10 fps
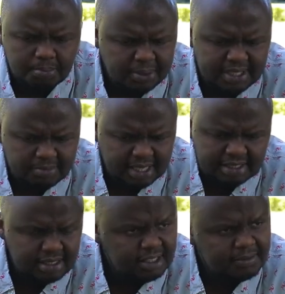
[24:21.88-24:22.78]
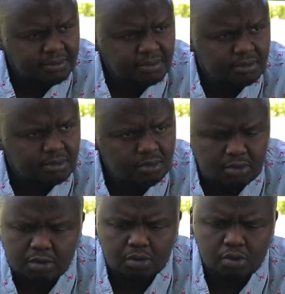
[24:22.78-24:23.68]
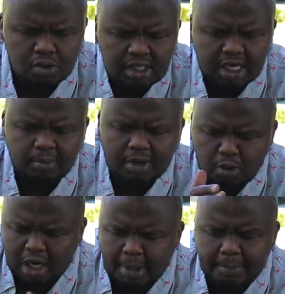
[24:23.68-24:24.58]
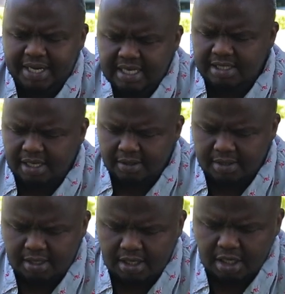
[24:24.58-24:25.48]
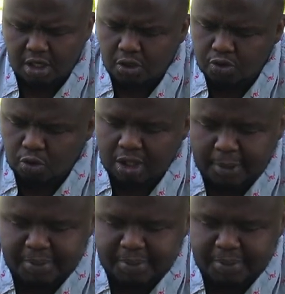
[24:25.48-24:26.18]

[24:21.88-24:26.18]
print ma CD. Uzuri Clemo alikuwa na ma printer. So alikuwa na